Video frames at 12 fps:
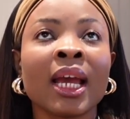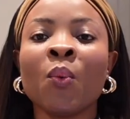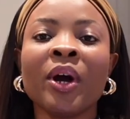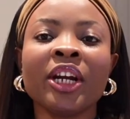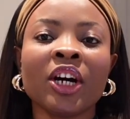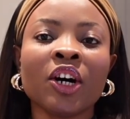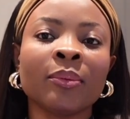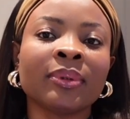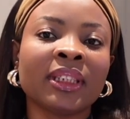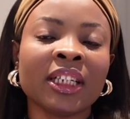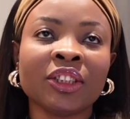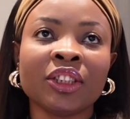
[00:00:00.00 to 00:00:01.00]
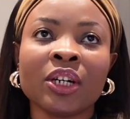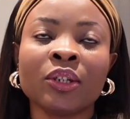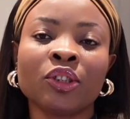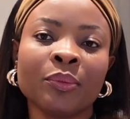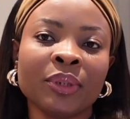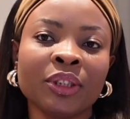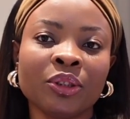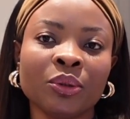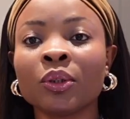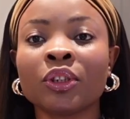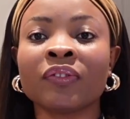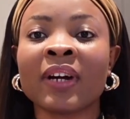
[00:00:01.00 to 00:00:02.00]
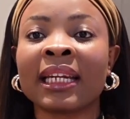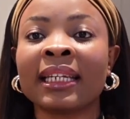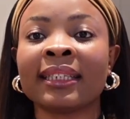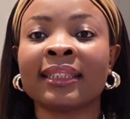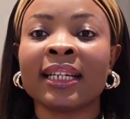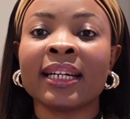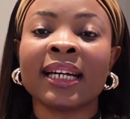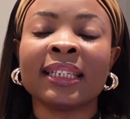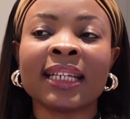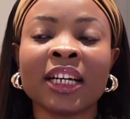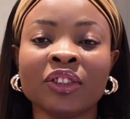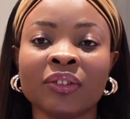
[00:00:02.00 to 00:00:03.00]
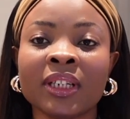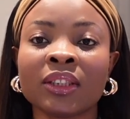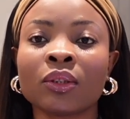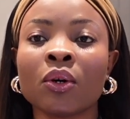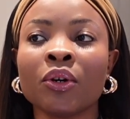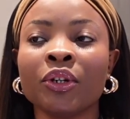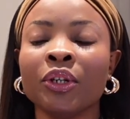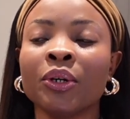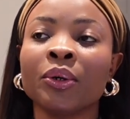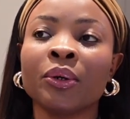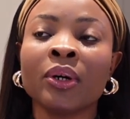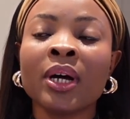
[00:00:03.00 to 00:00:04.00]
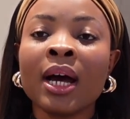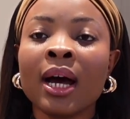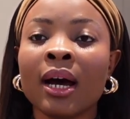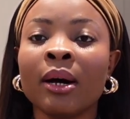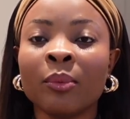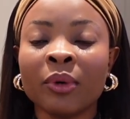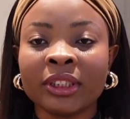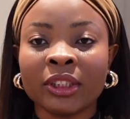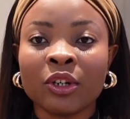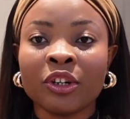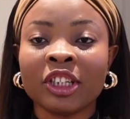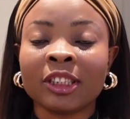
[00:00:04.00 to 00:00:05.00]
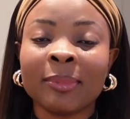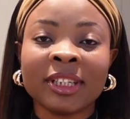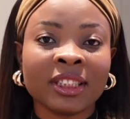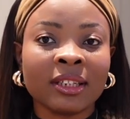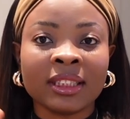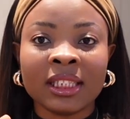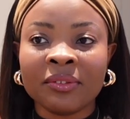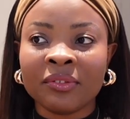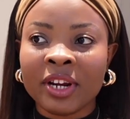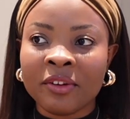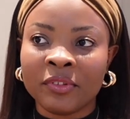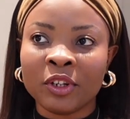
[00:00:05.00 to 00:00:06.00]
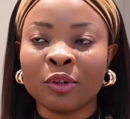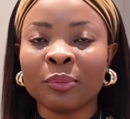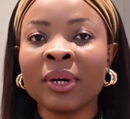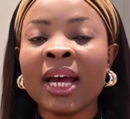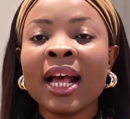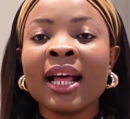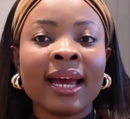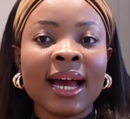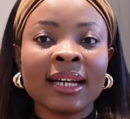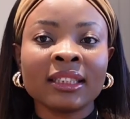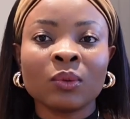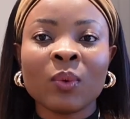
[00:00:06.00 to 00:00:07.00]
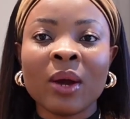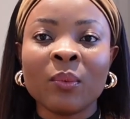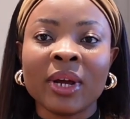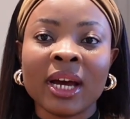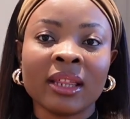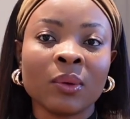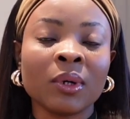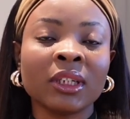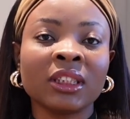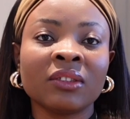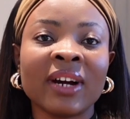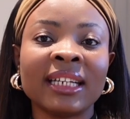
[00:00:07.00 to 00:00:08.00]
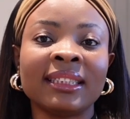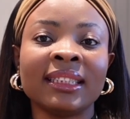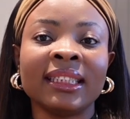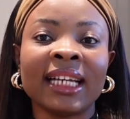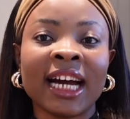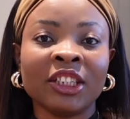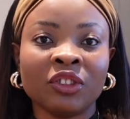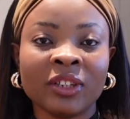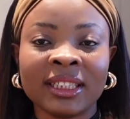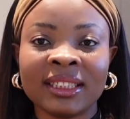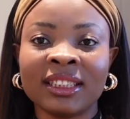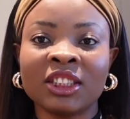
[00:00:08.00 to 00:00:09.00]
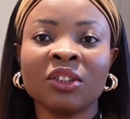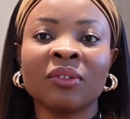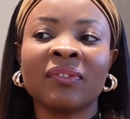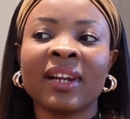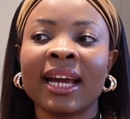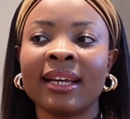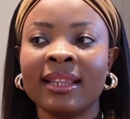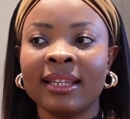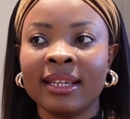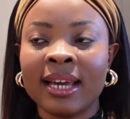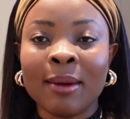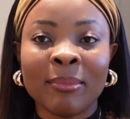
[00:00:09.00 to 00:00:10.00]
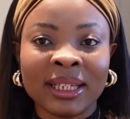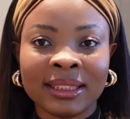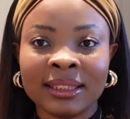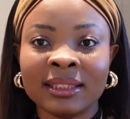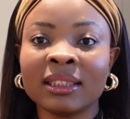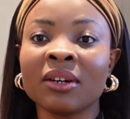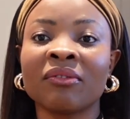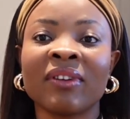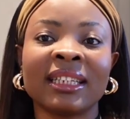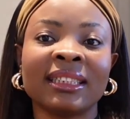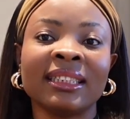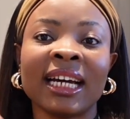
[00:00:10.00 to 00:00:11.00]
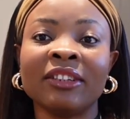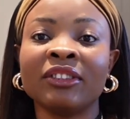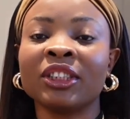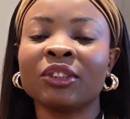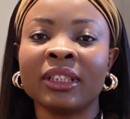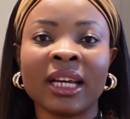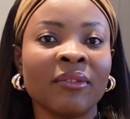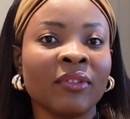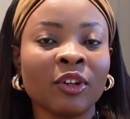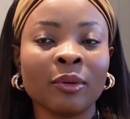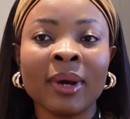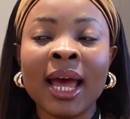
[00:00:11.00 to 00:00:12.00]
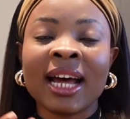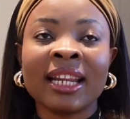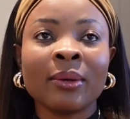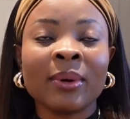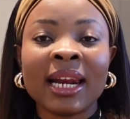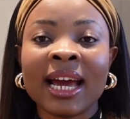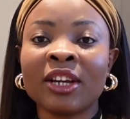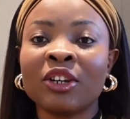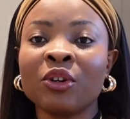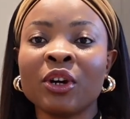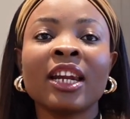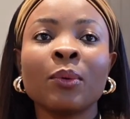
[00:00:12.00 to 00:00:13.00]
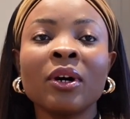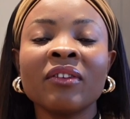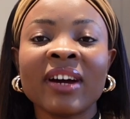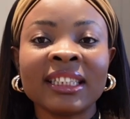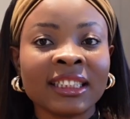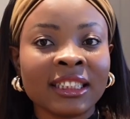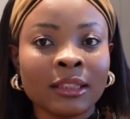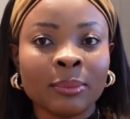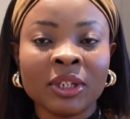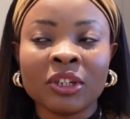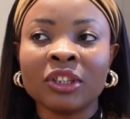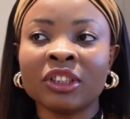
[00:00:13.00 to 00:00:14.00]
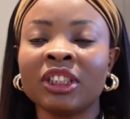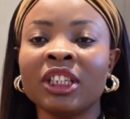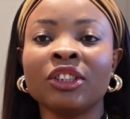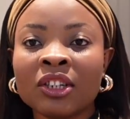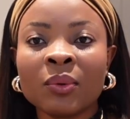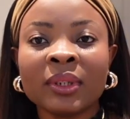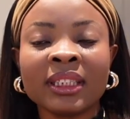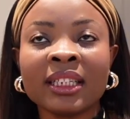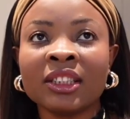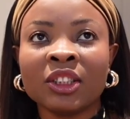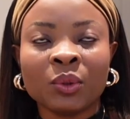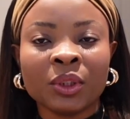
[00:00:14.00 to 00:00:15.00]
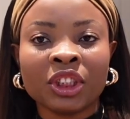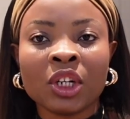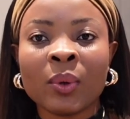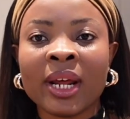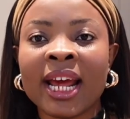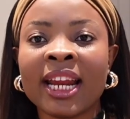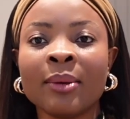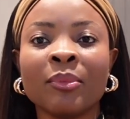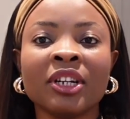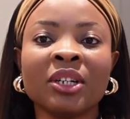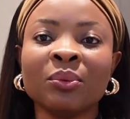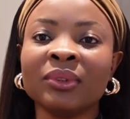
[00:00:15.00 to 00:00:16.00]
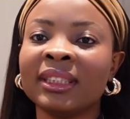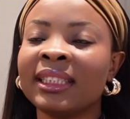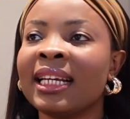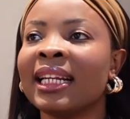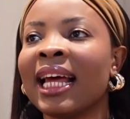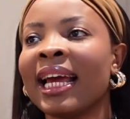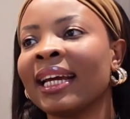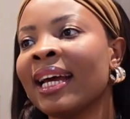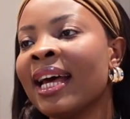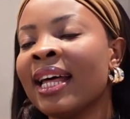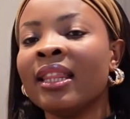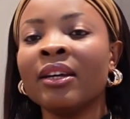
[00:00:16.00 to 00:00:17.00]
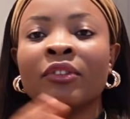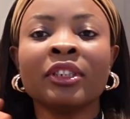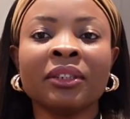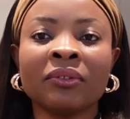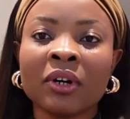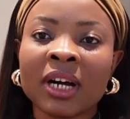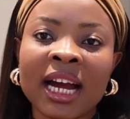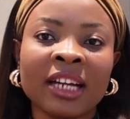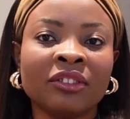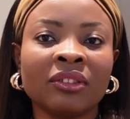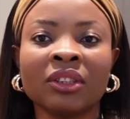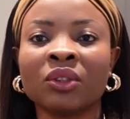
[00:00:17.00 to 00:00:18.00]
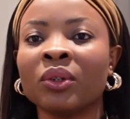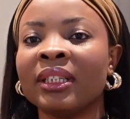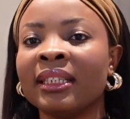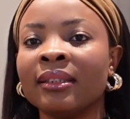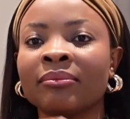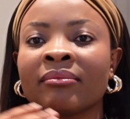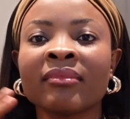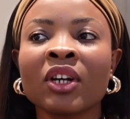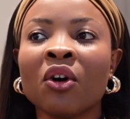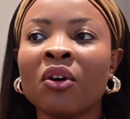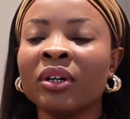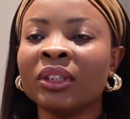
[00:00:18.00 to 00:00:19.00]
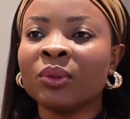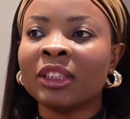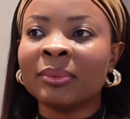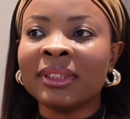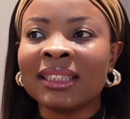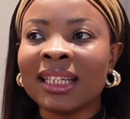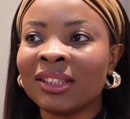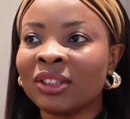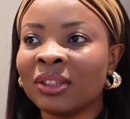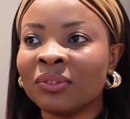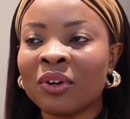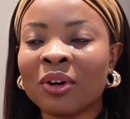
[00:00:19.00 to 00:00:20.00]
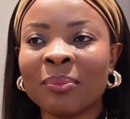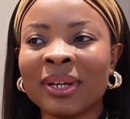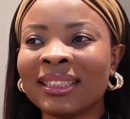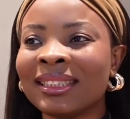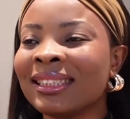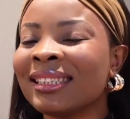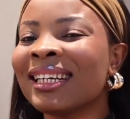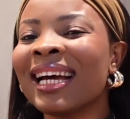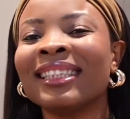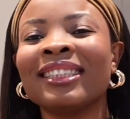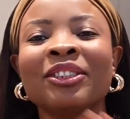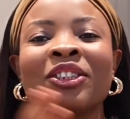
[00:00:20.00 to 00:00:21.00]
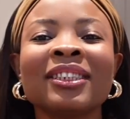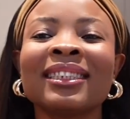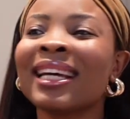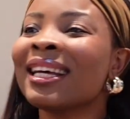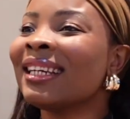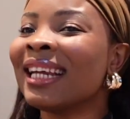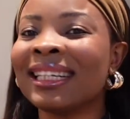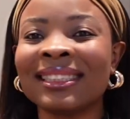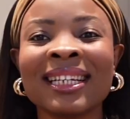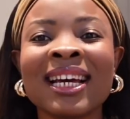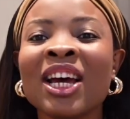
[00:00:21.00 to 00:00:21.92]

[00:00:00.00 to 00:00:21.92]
When you're upstairs, you're also being told to write the sender's address on your what's it called, your special delivery envelope. I asked why we are the ones writing the address instead of like the embassy itself writing the address on the envelope, and they were like, you are the one writing it, because they do not want any situation when anybody will say like they wrote the wrong address or it was being sent to the wrong person. Guys, they just said that